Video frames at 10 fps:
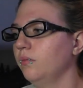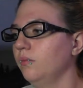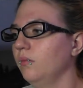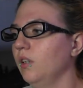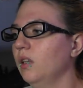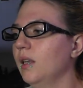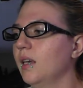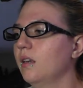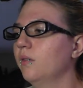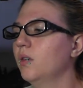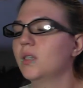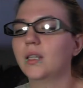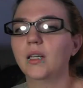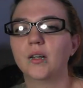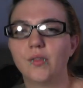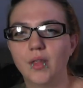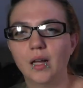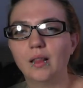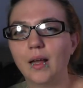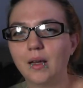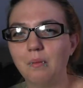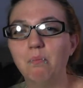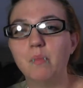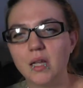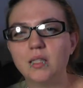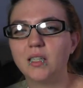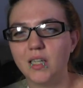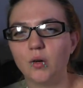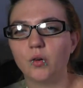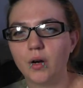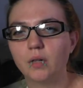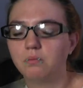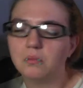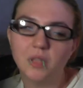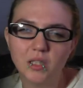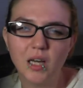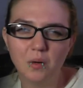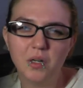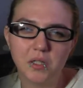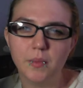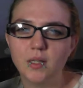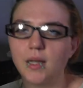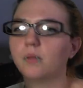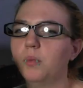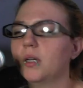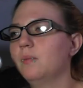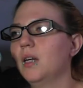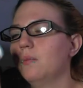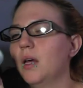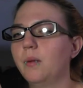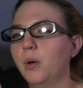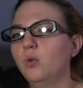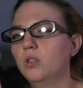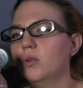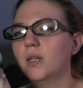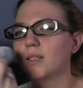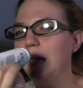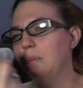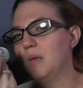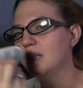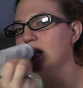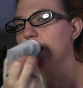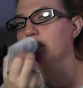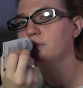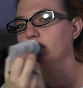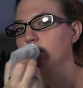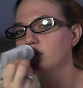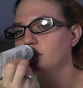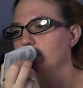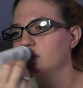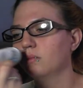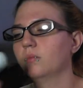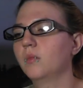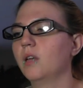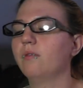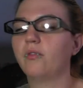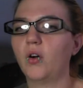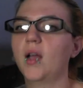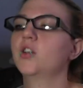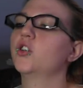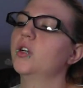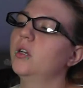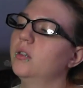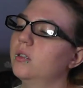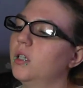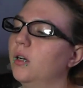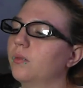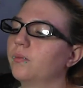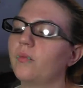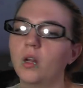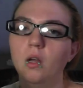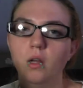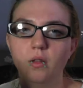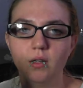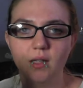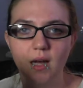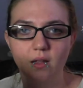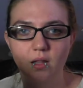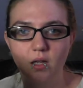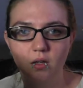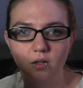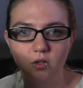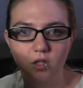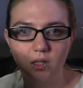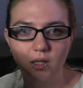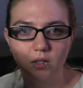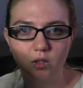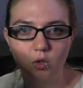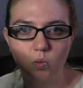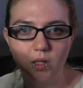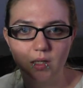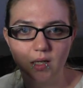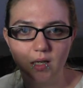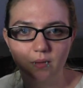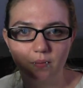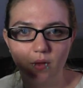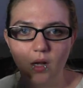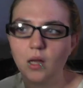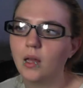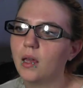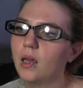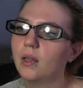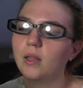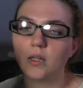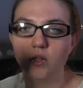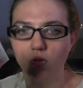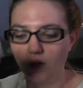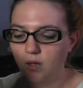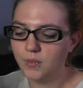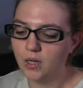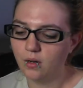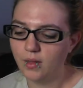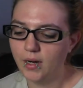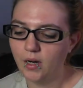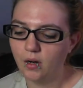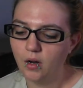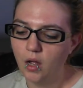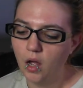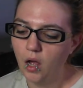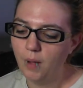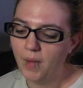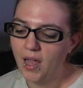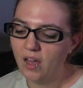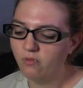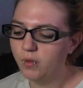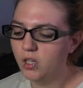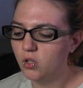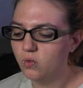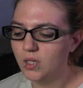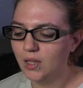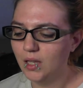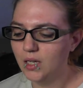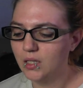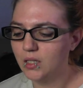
like, if you sit there and think like men's deodorant, that's kind of what it smells like. But I mean, I'm not opposed to it. It's kind of minty and fresh. So there's that, and then you just like squeeze it and the deodorant comes out of there. I have been using this.